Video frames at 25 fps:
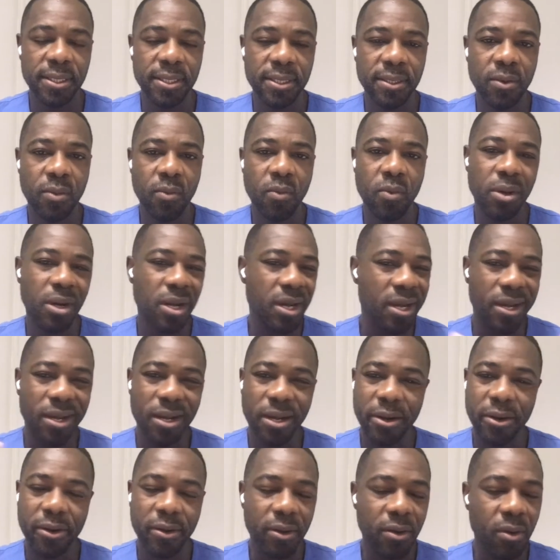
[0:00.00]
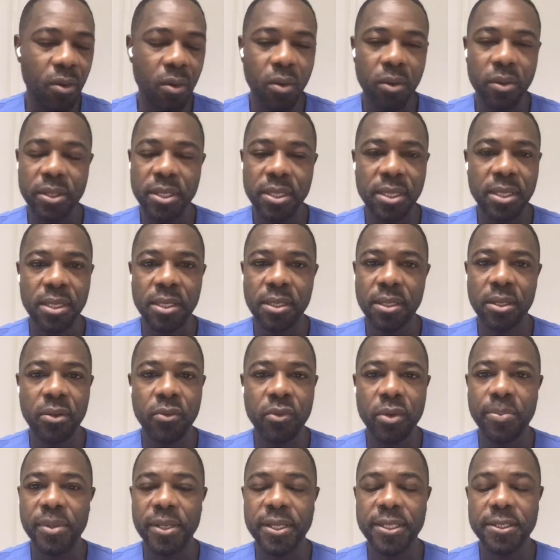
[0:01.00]
are all the
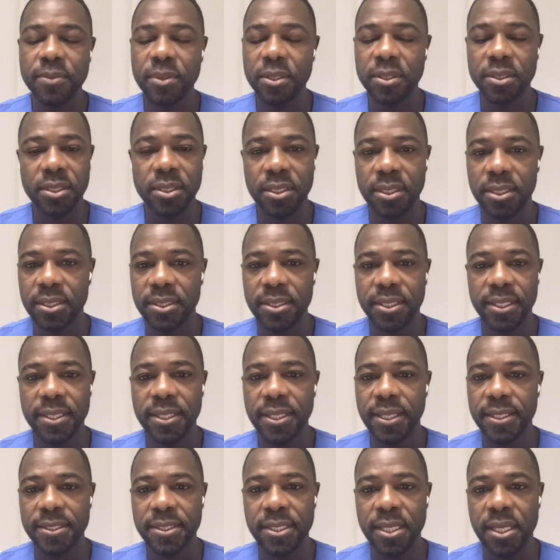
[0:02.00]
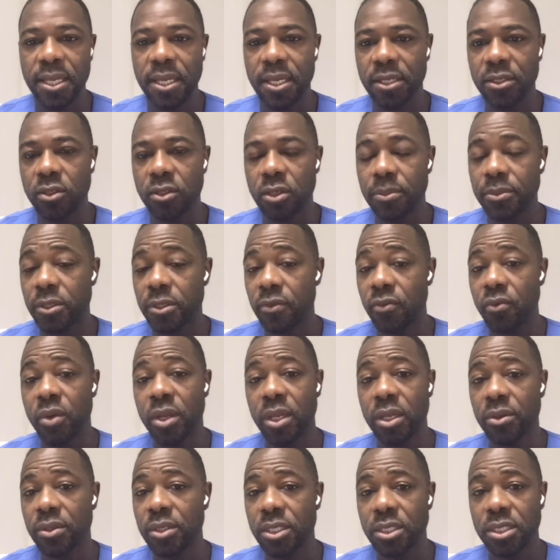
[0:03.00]
replacement techniques in terms of
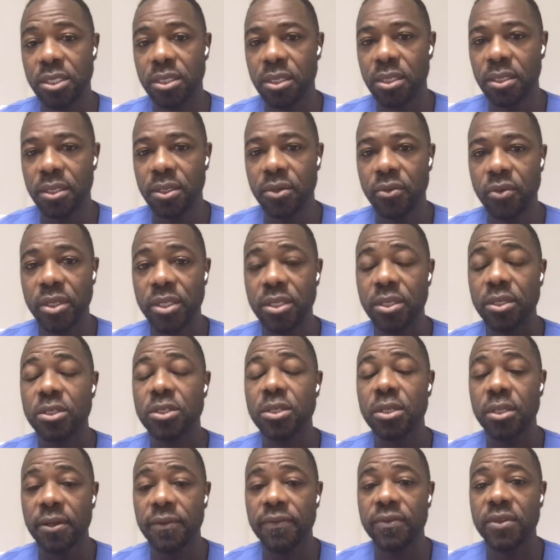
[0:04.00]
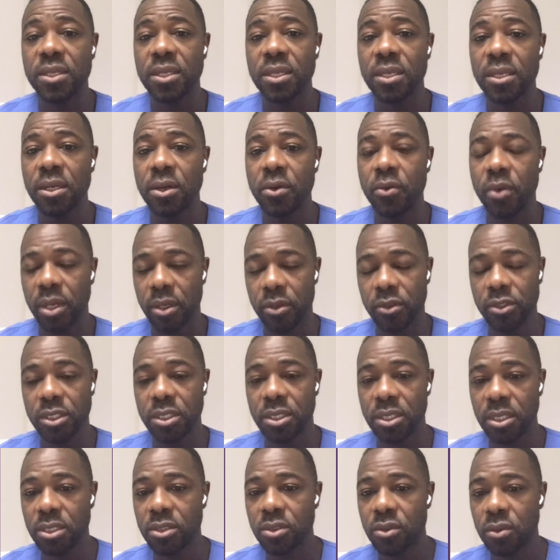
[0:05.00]
reduction of the
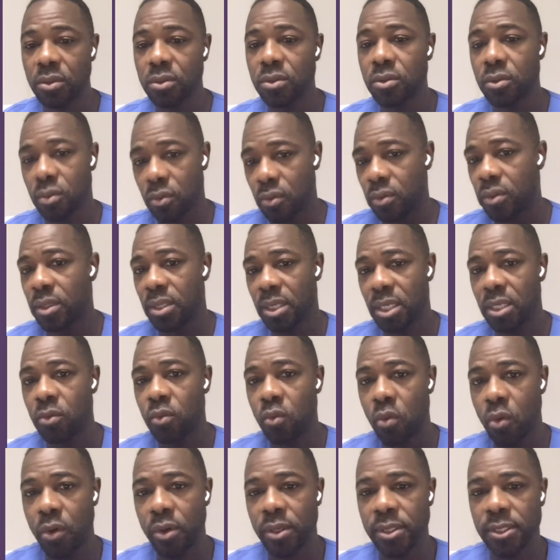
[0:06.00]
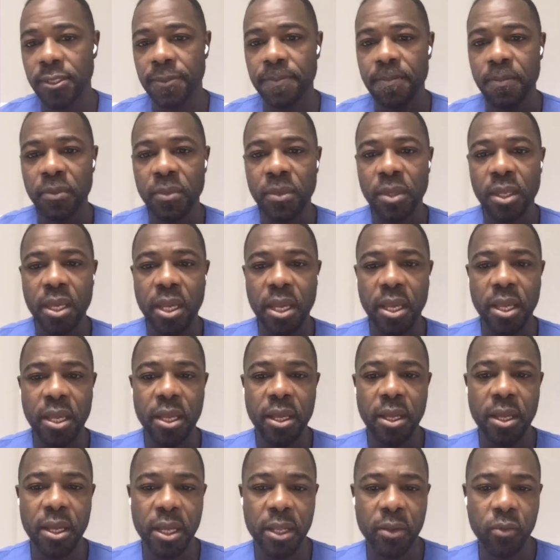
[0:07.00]
regurgitation. So it works,
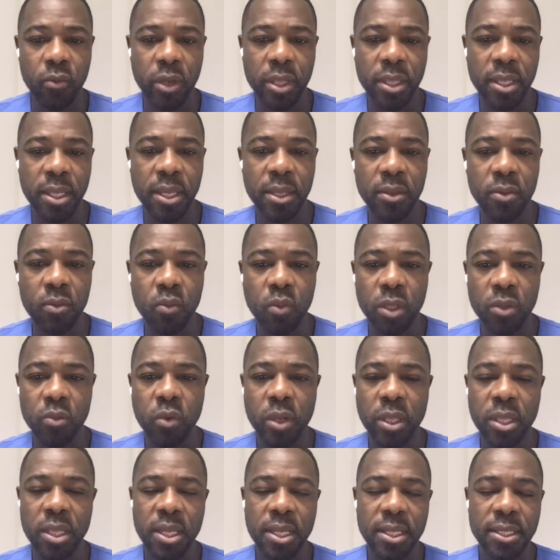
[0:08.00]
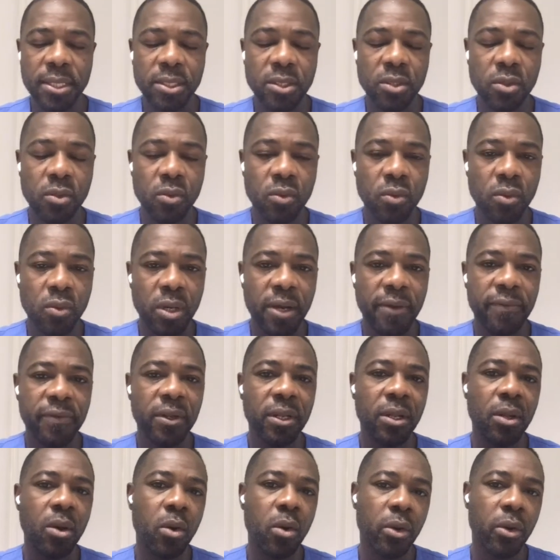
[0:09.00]
and what we need is to have
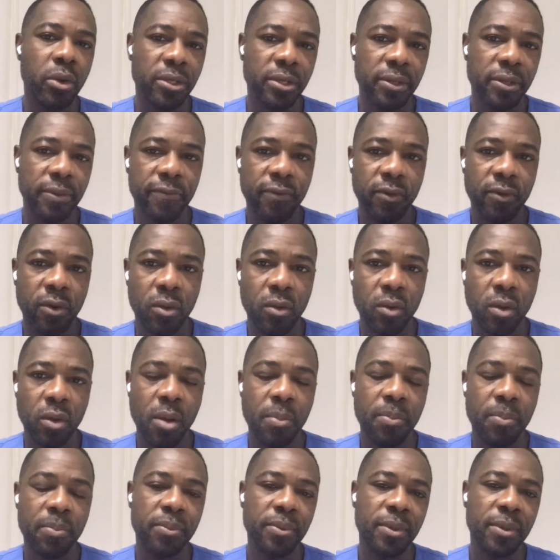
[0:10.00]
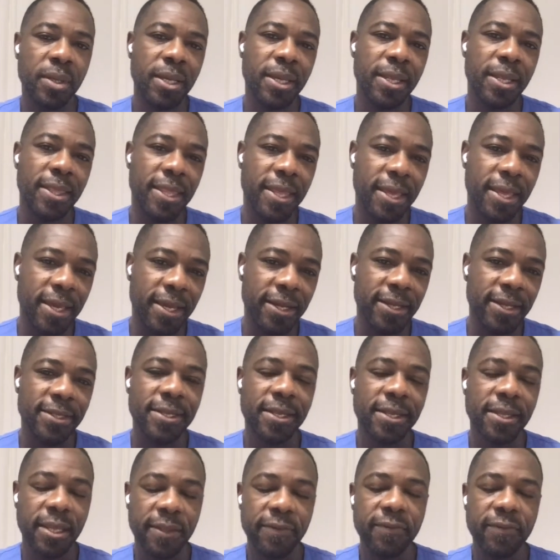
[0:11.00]
a longer-term follow-up. There is
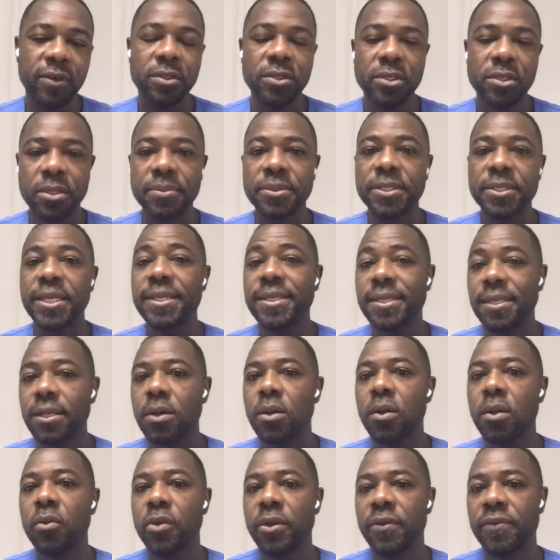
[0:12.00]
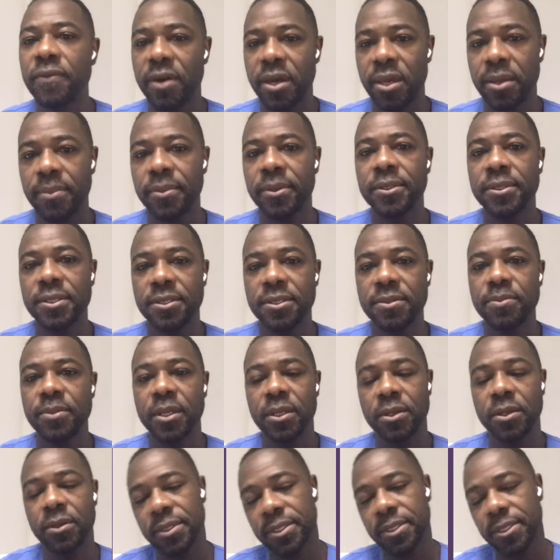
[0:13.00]
a need for some technical refinements
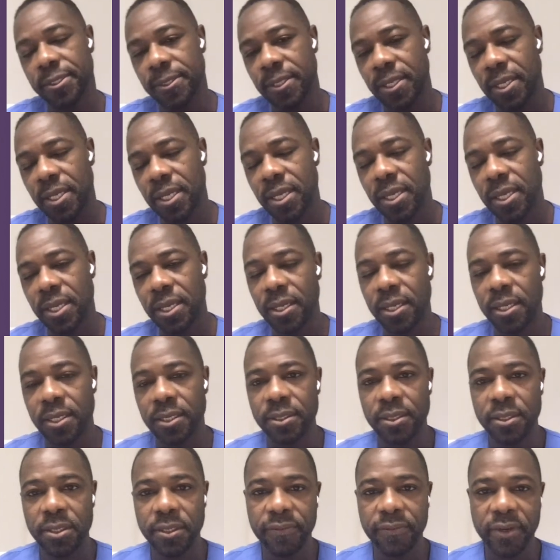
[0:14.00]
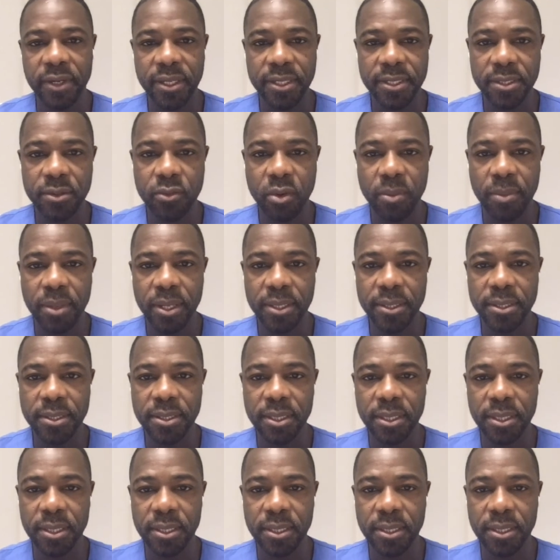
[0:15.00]
because the device remains